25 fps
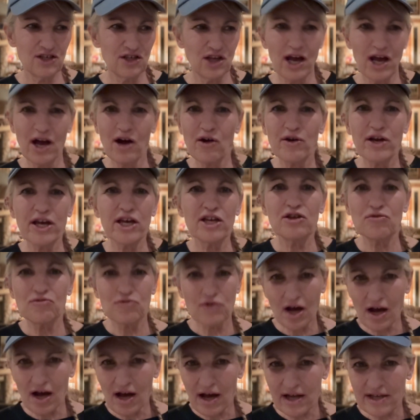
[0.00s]
How can you
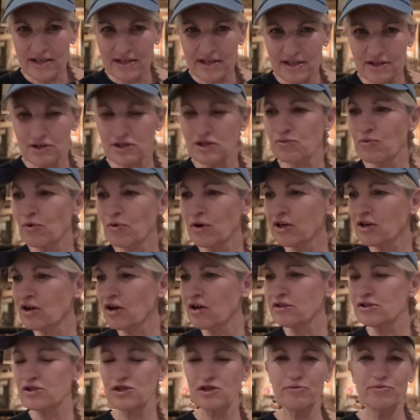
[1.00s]
not? There's one
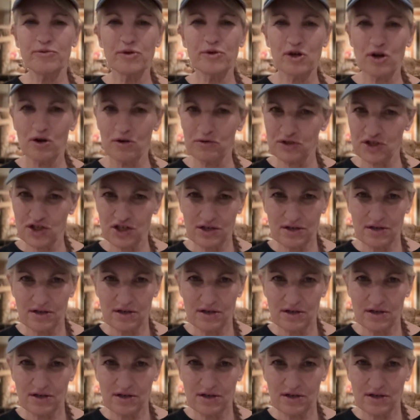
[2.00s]
called Super Coach.